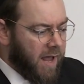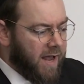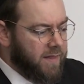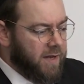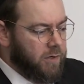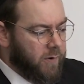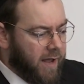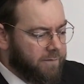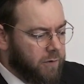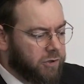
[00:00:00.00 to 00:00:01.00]
And then you
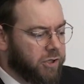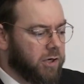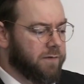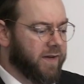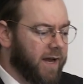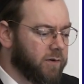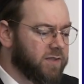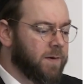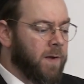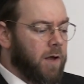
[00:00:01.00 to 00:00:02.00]
have your chart of accounts.